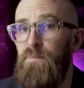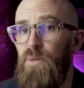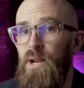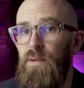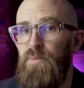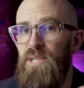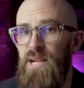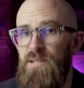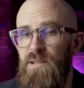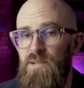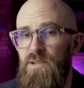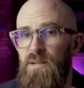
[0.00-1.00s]
of product
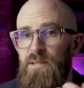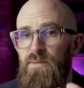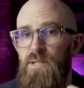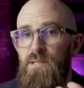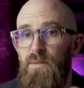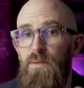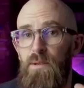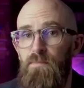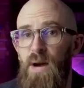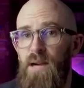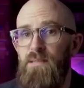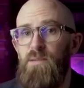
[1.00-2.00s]
protection insurance for just a few
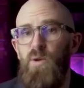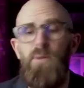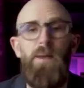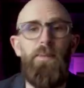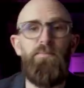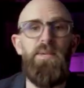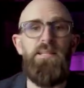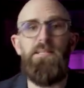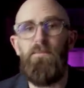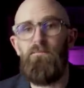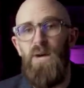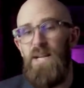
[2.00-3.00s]
bucks. Talk about peace
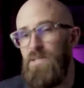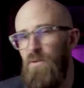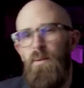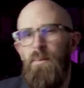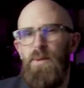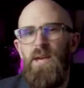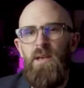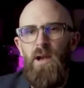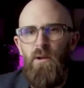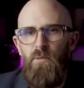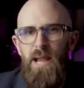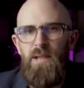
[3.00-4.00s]
of mind. And remember,
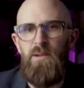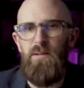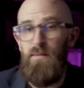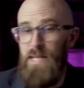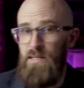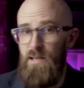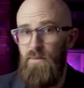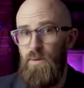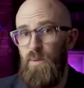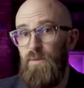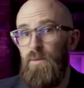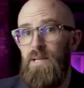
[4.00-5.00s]
Raycon has you covered
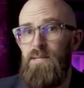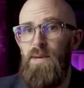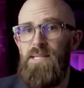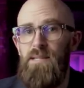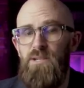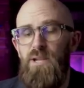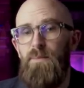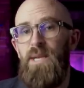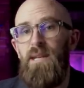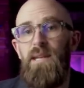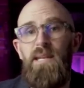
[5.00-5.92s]
with free domestic shipping and